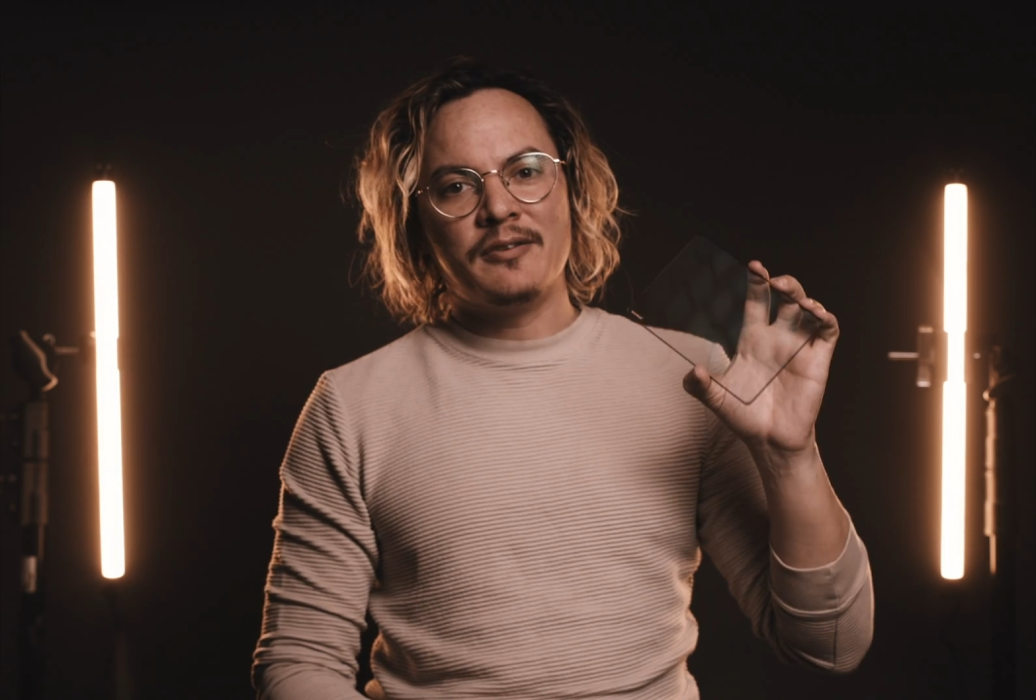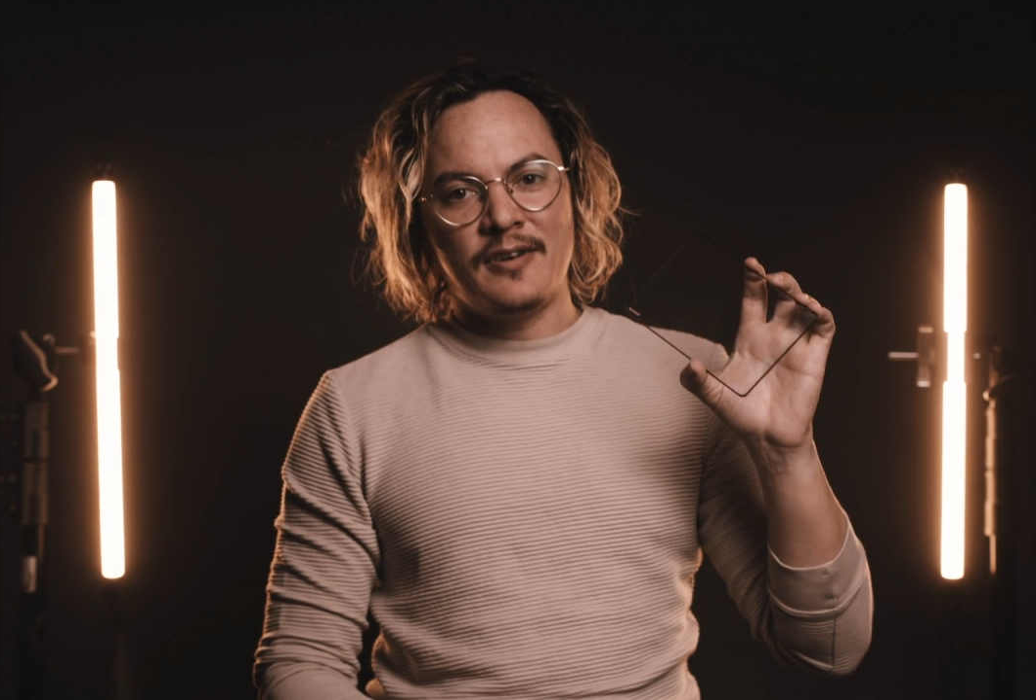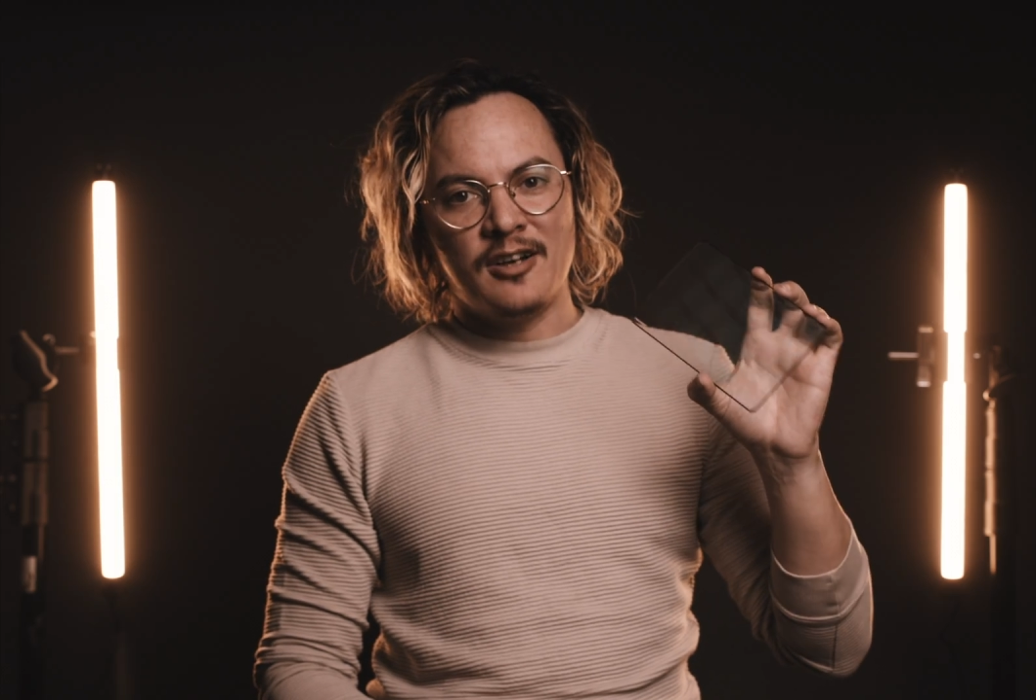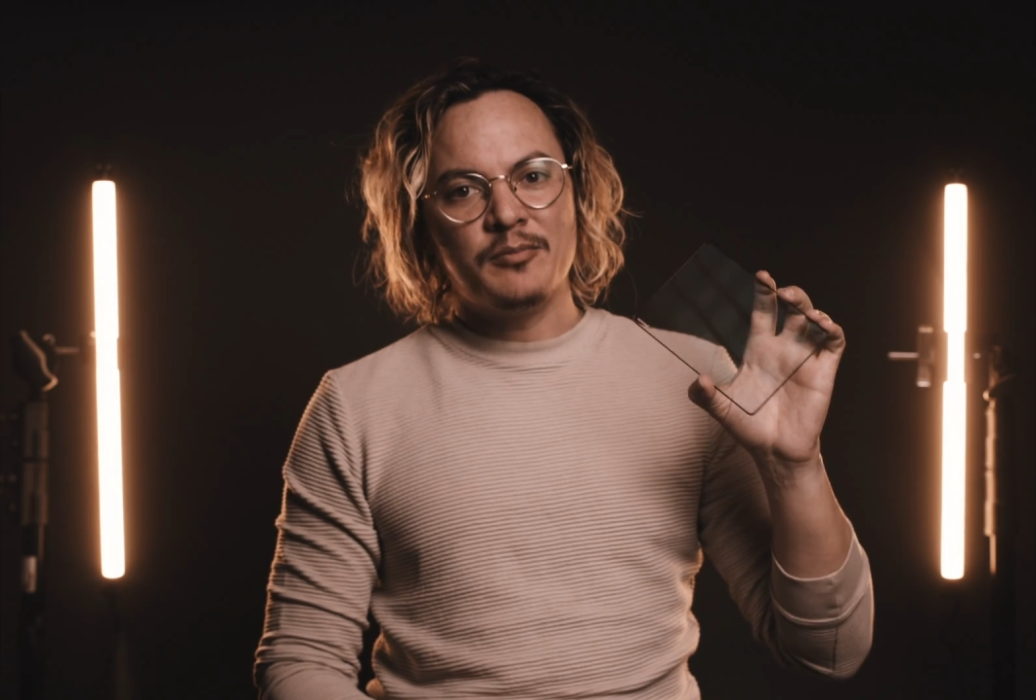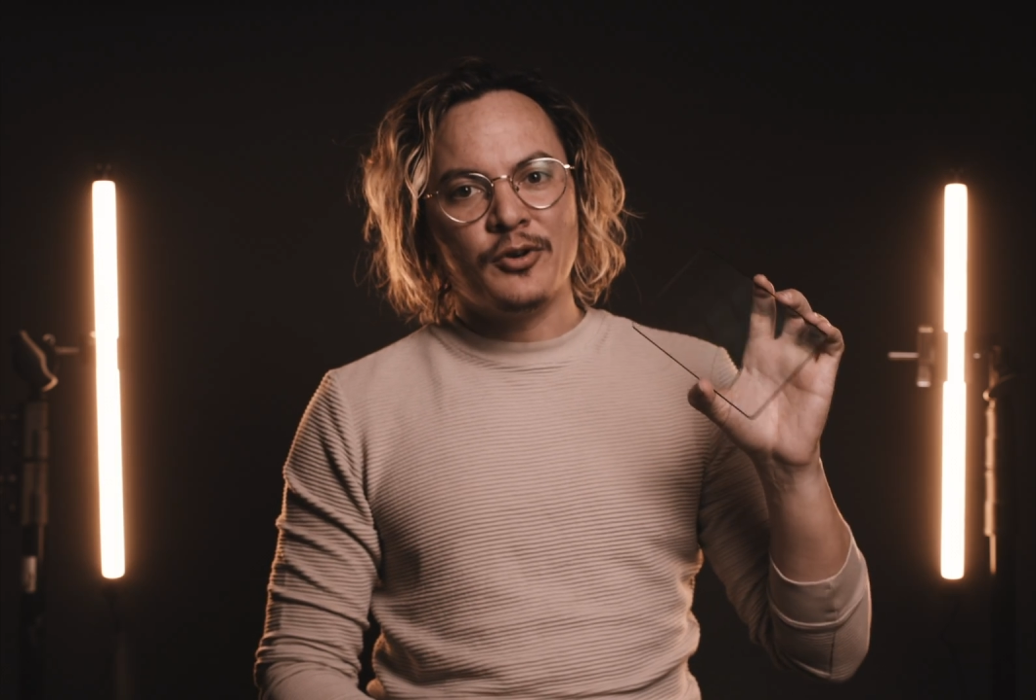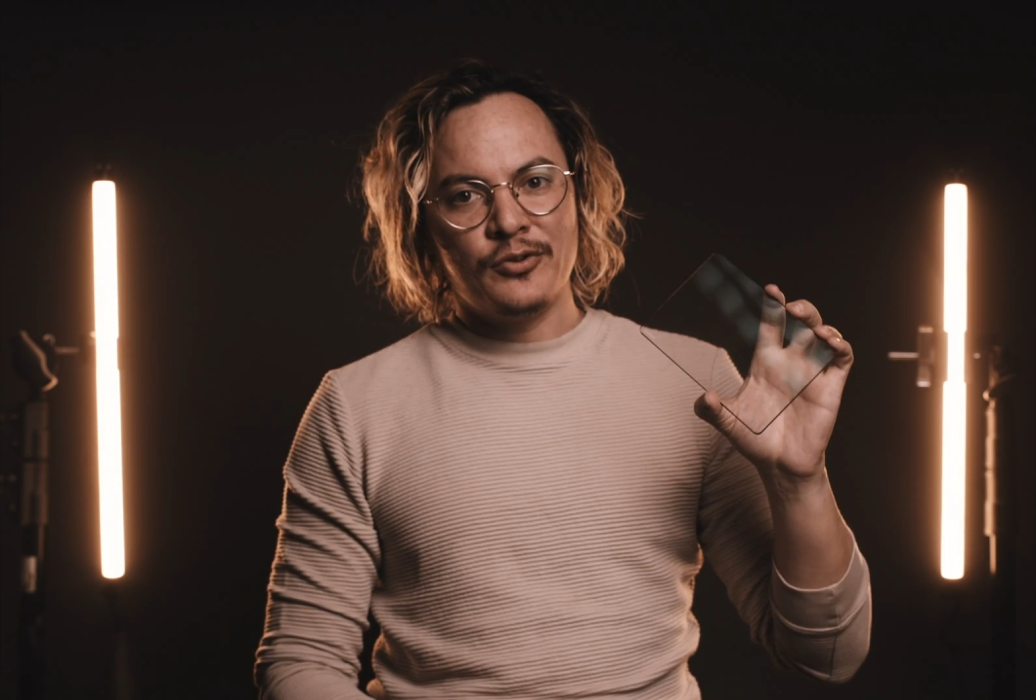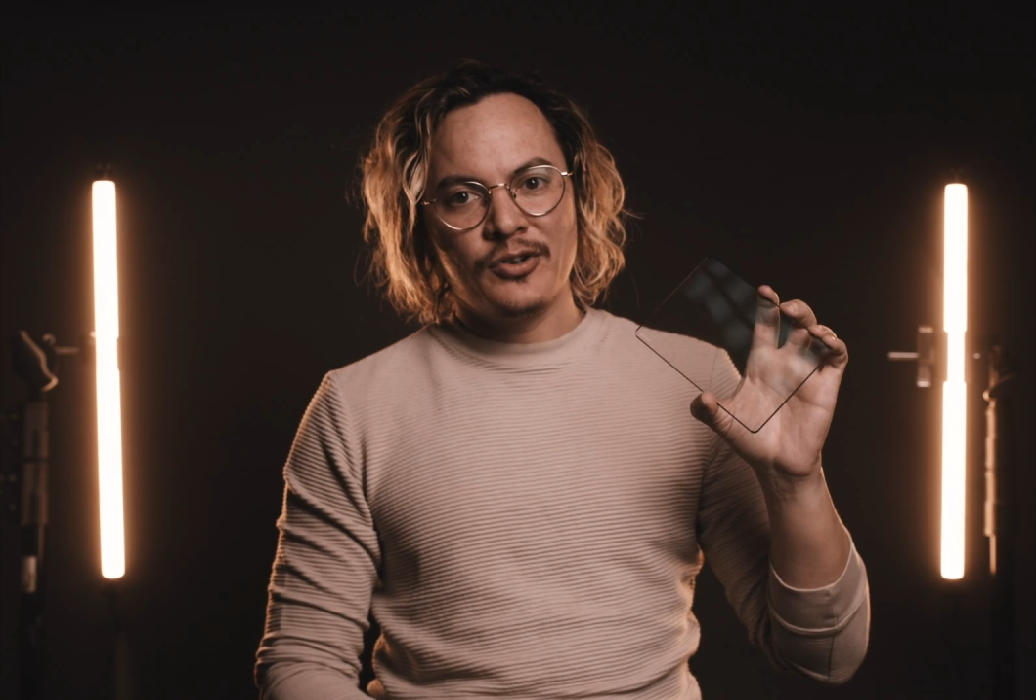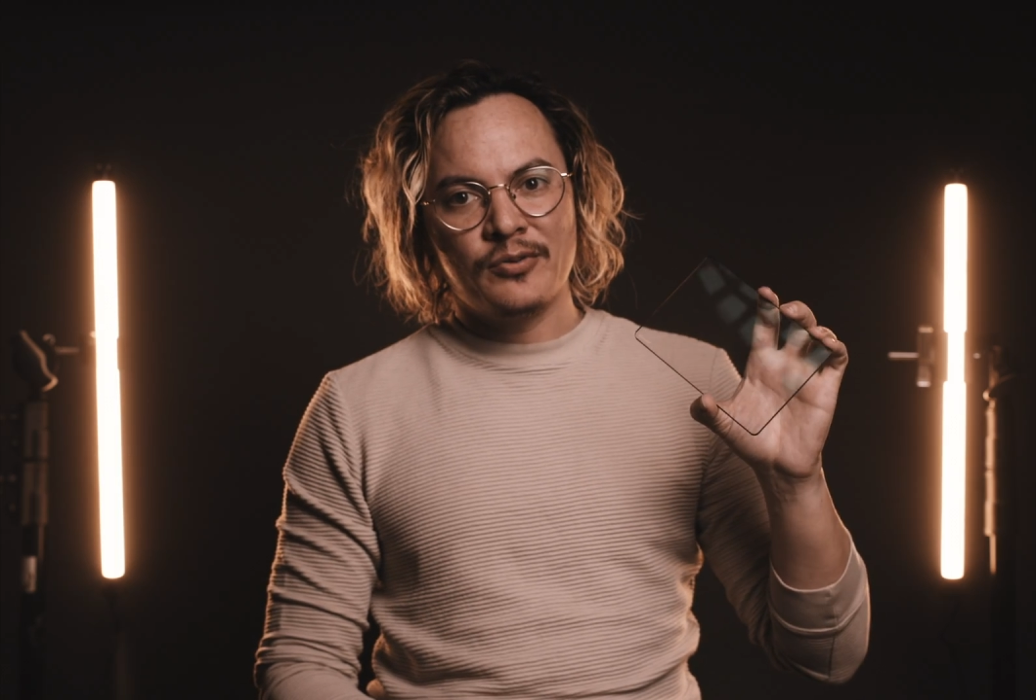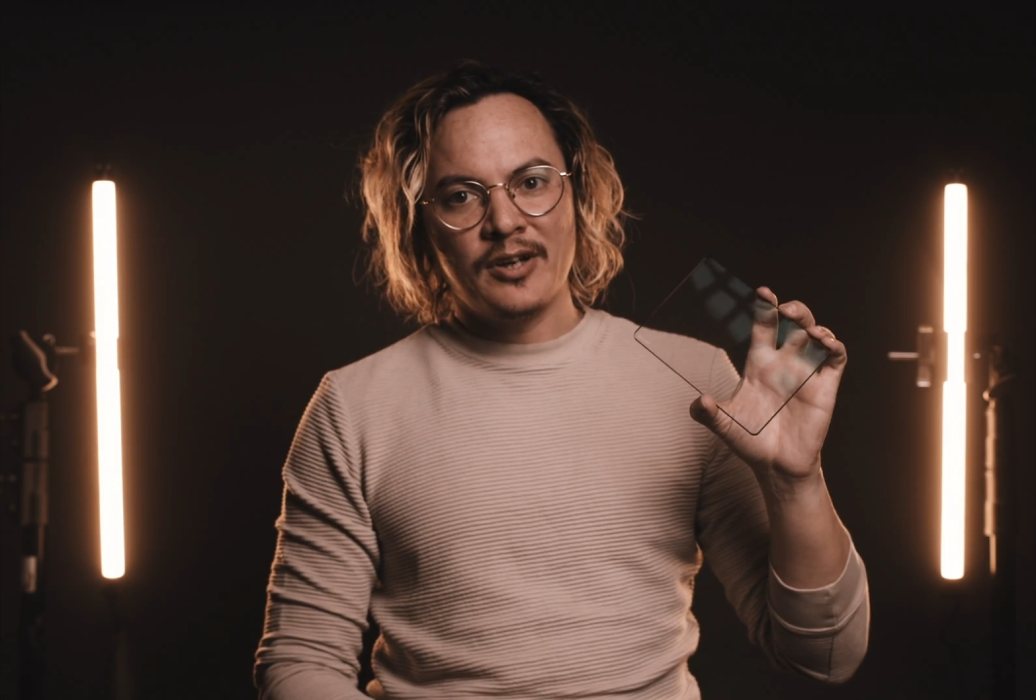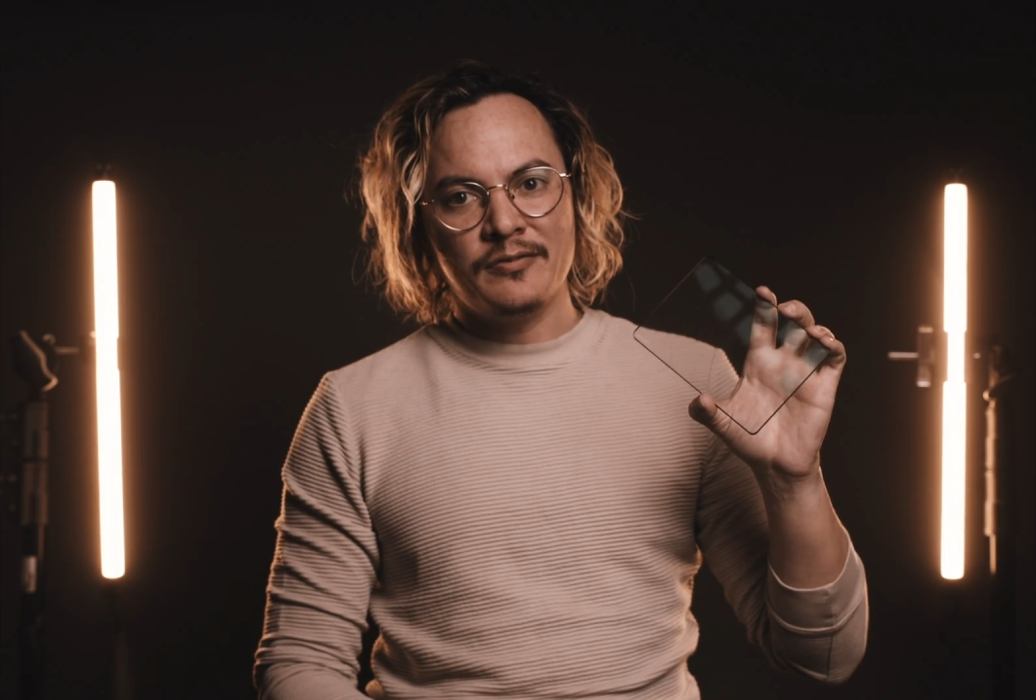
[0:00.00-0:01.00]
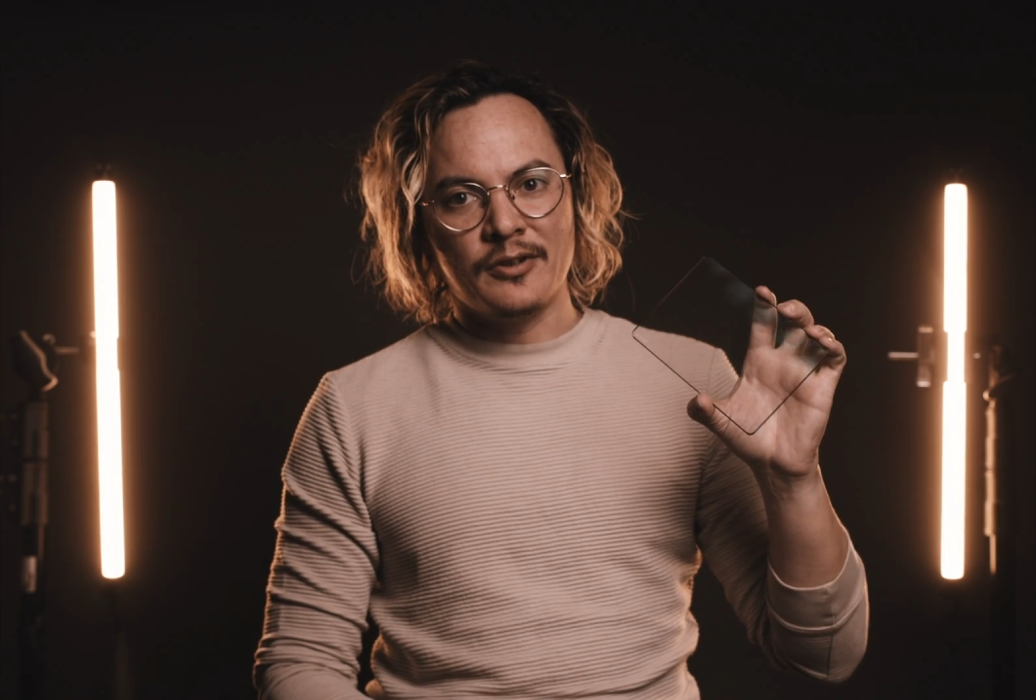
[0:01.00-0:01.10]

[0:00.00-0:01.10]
5.65